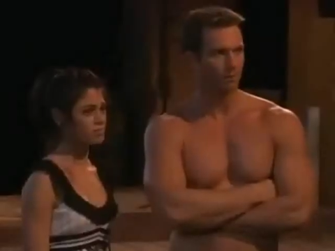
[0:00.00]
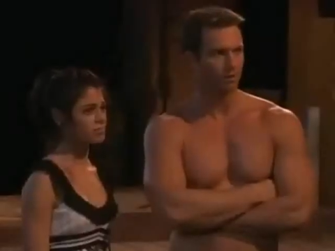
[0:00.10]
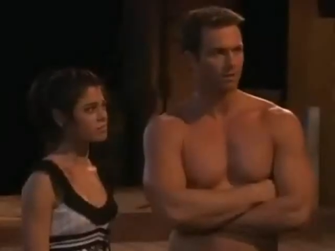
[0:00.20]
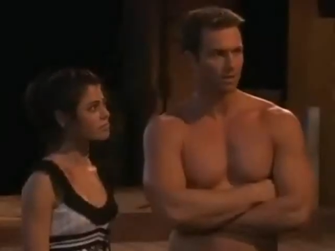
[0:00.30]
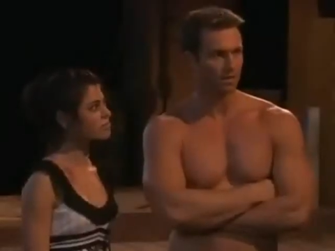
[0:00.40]
Speaker 1: I
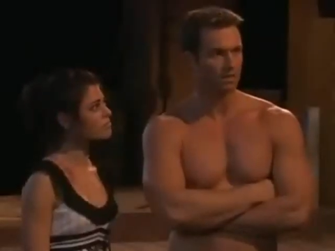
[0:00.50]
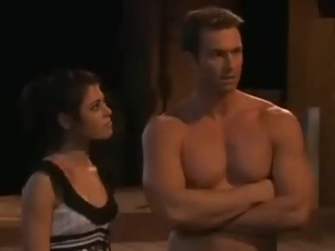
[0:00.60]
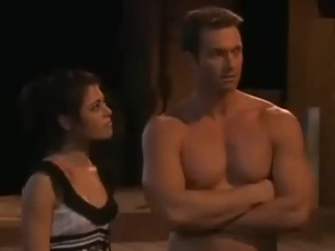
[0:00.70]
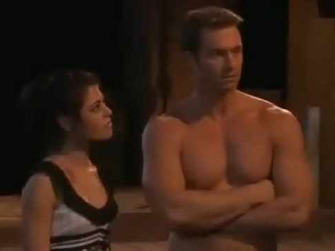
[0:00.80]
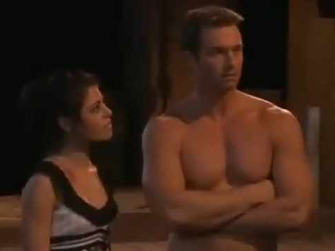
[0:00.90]
want to
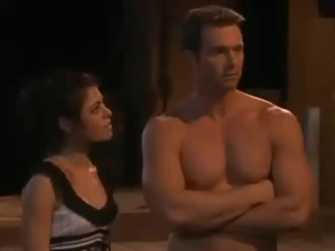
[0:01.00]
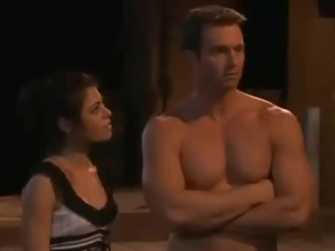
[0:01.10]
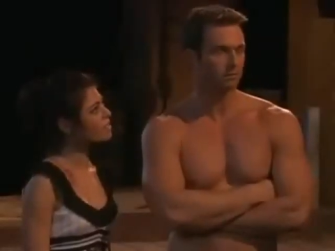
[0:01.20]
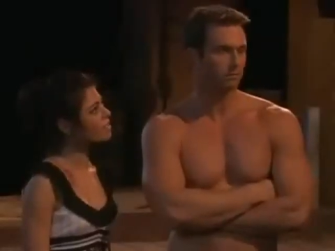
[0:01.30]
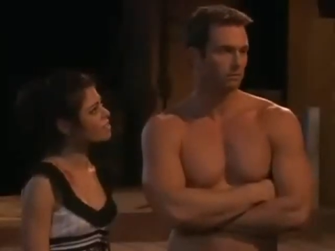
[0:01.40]
see
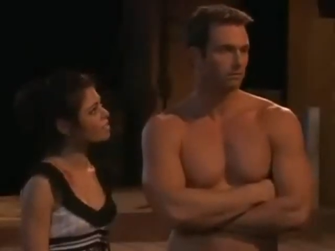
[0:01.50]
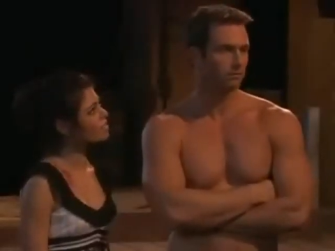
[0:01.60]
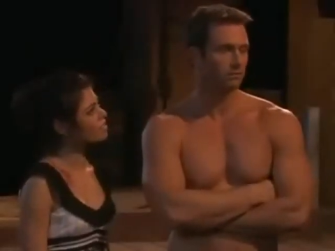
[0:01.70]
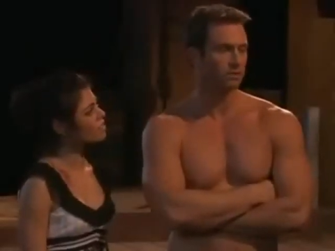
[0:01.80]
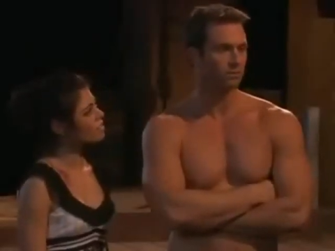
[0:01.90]

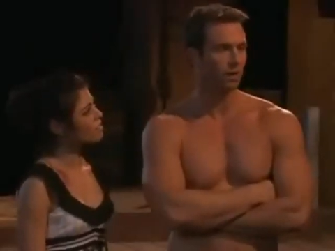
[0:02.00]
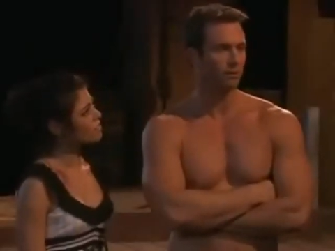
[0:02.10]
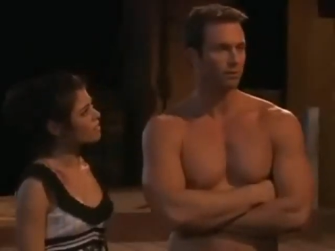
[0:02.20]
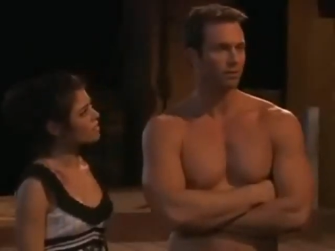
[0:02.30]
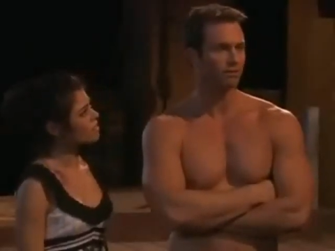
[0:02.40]
the
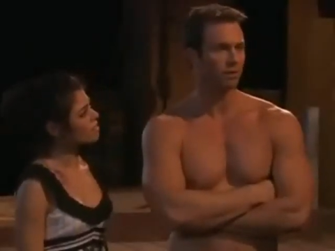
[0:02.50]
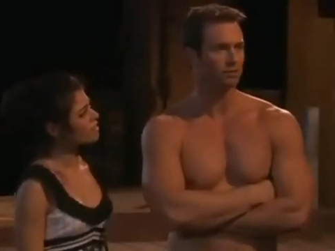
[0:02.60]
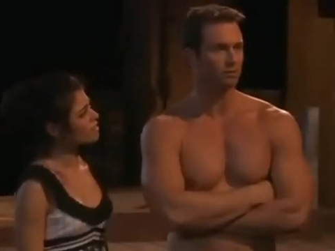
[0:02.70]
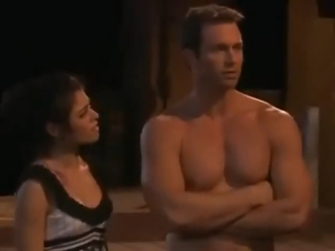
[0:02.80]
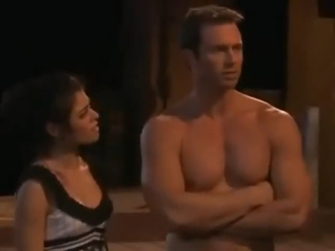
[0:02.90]
spot where they
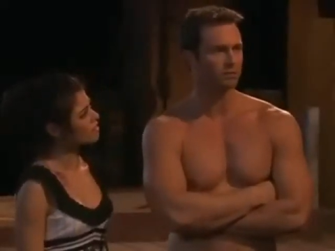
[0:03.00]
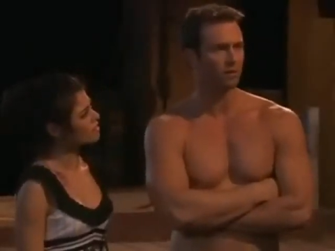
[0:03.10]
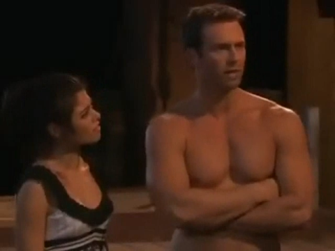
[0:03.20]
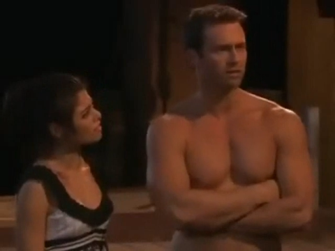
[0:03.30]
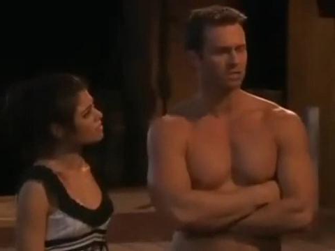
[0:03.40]
found
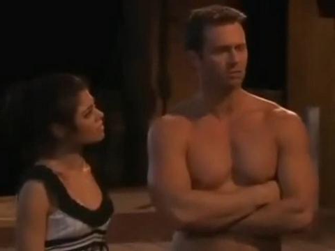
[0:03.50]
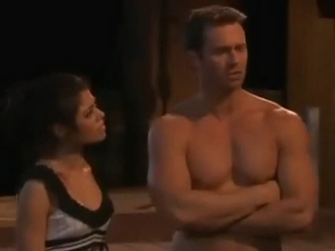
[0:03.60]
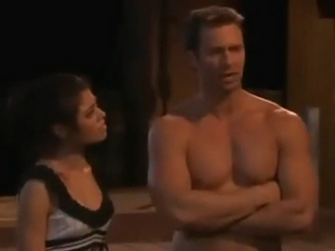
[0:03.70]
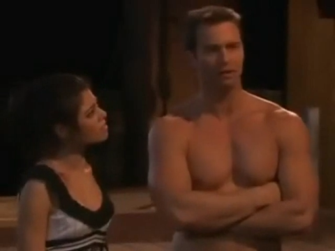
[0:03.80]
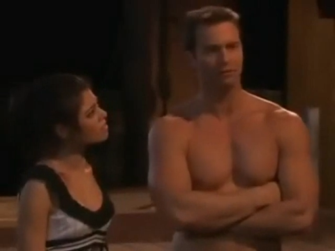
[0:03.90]
Theresa's blouse,
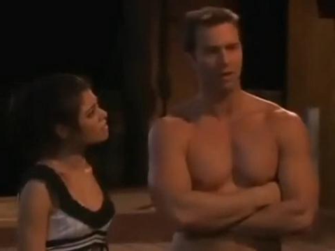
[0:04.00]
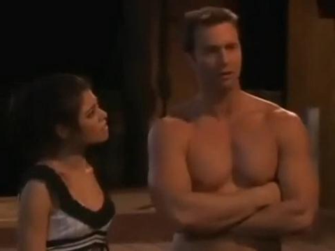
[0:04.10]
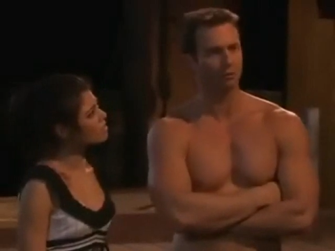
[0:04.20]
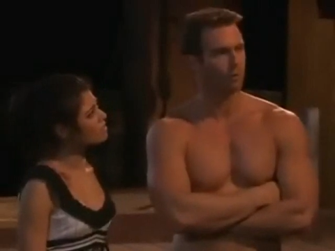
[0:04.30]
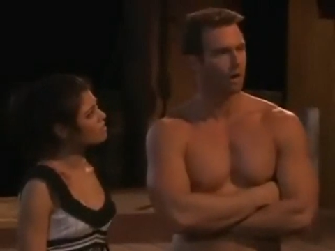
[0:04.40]
and if we can't
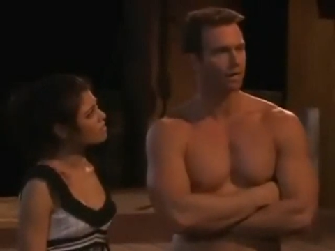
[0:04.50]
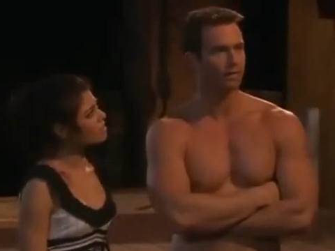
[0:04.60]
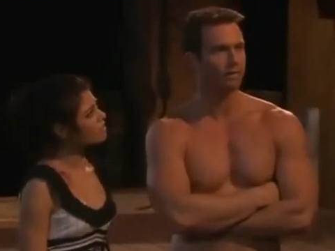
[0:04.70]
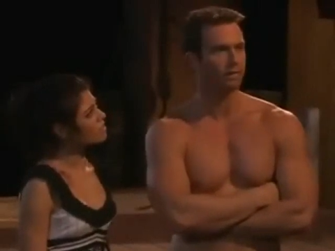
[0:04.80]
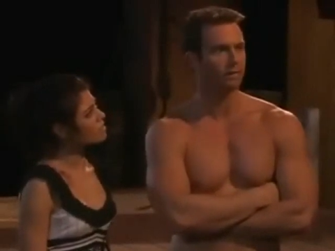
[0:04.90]
find her
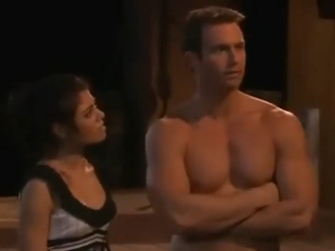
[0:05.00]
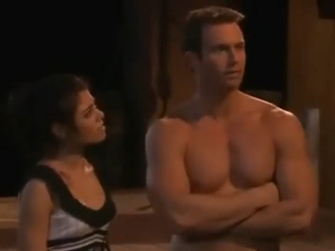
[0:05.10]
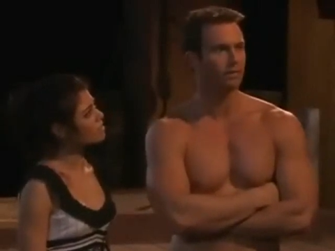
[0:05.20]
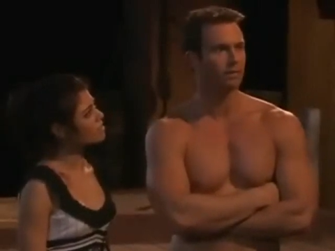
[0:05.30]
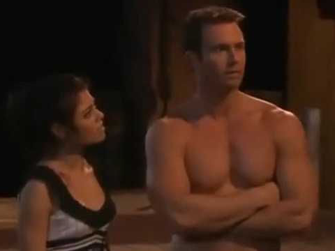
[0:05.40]
body,
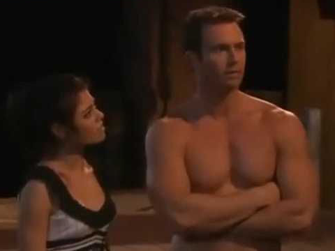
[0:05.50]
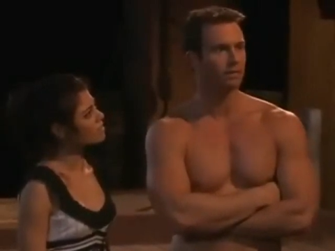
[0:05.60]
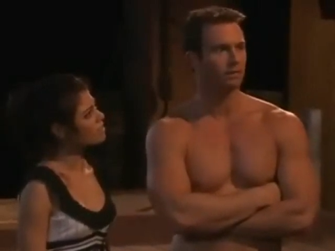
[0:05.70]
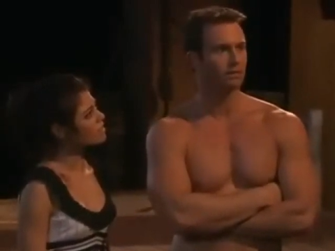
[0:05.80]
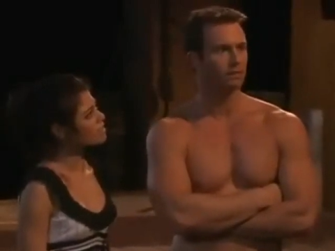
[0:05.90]

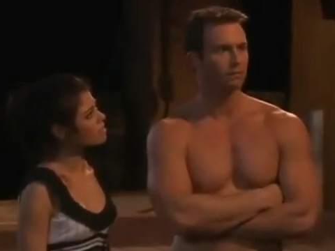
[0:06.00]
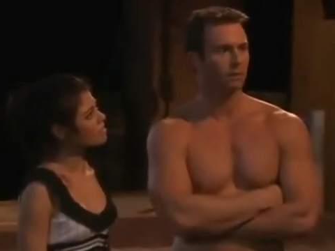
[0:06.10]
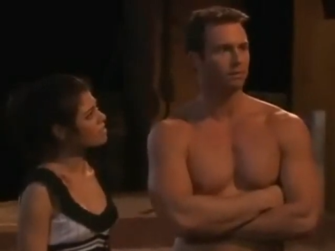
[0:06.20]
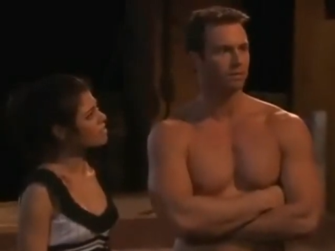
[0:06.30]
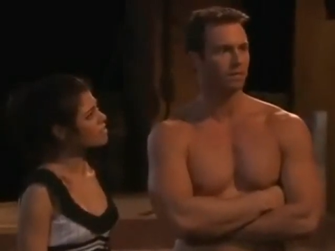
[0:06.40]

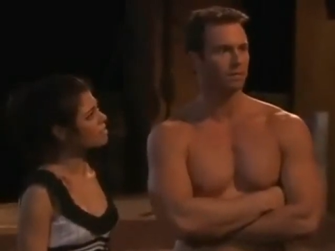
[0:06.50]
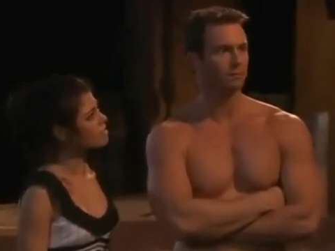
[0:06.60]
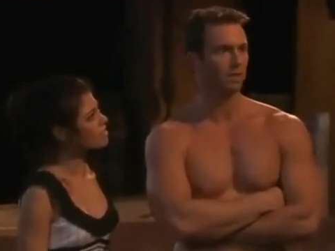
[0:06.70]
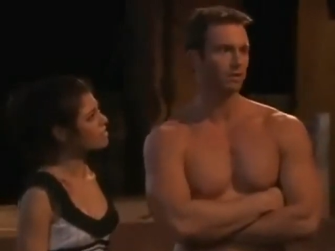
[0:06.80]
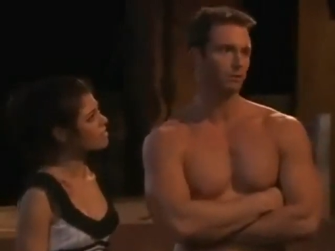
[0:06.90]
and maybe
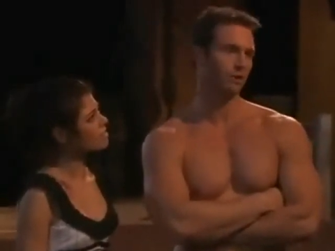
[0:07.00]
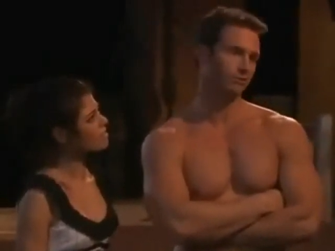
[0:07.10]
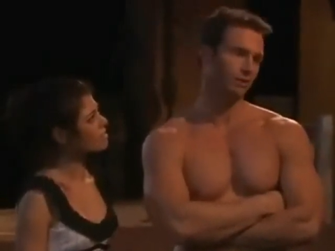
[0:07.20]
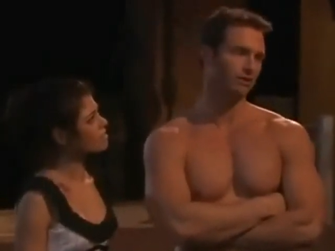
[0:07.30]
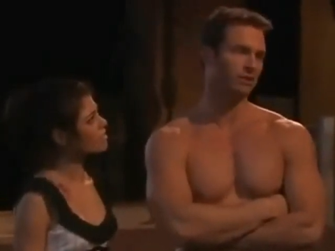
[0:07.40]
seeing the place
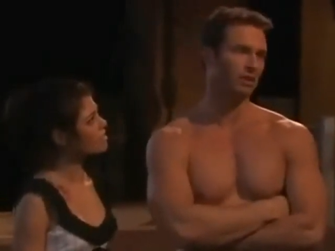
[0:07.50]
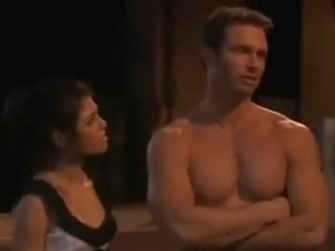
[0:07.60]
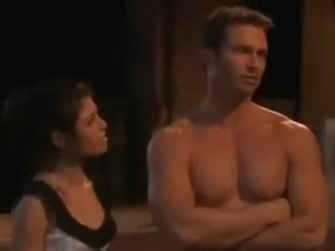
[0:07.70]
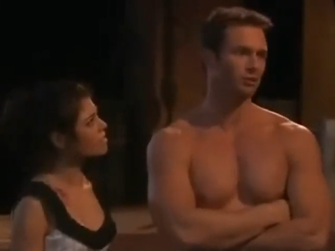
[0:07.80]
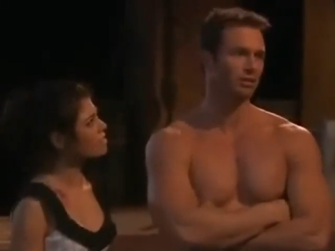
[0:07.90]
where they found the
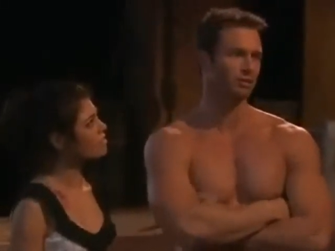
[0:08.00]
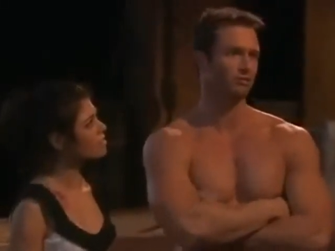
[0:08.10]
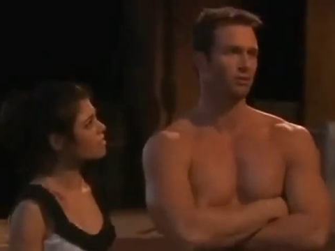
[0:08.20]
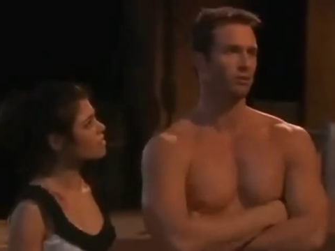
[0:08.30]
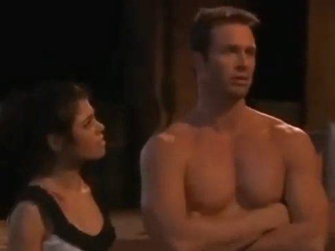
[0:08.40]
last
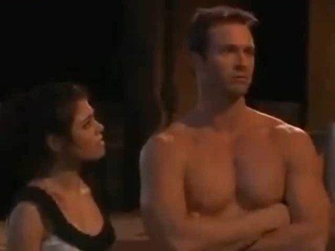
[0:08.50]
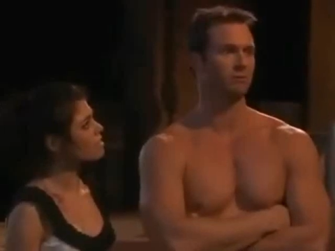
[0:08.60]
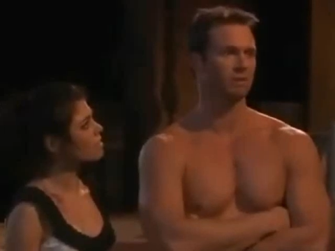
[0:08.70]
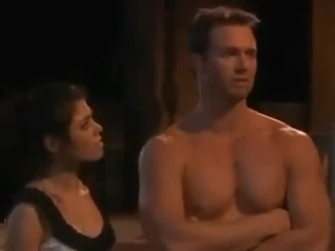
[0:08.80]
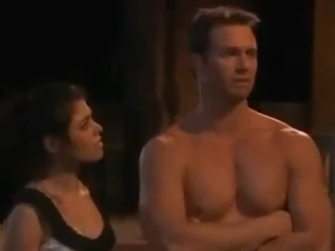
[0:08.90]
trace of her will
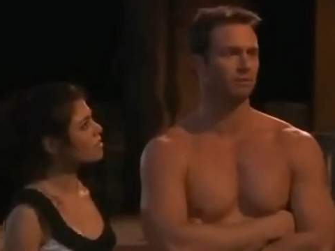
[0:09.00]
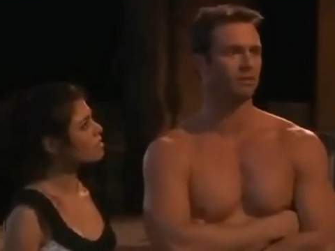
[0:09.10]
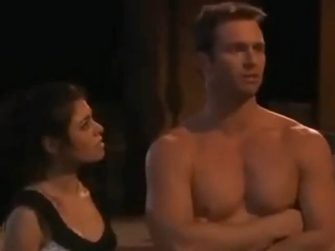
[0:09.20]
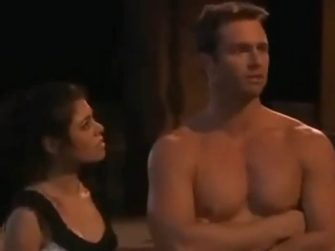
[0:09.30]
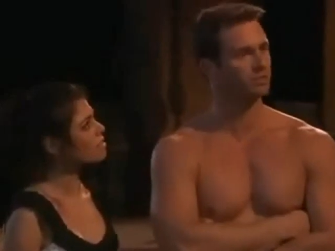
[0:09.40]
help me
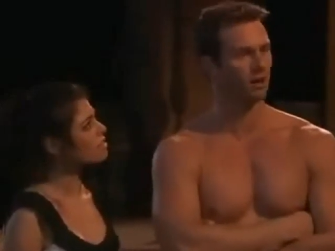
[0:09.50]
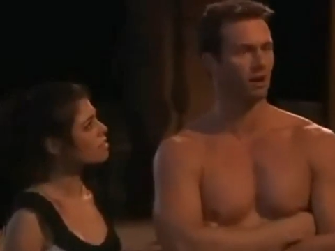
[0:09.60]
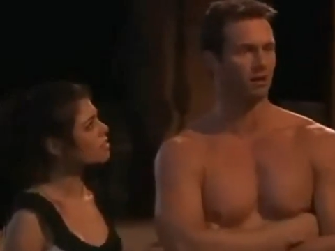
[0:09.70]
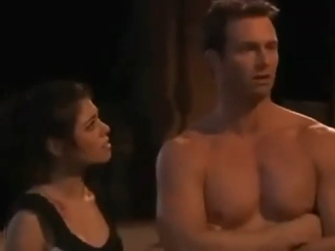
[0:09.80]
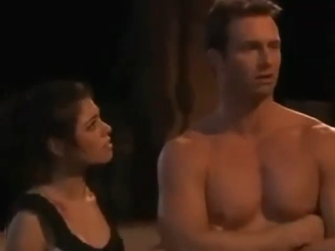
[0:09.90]
accept that she's
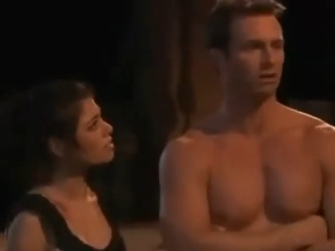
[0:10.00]
gone.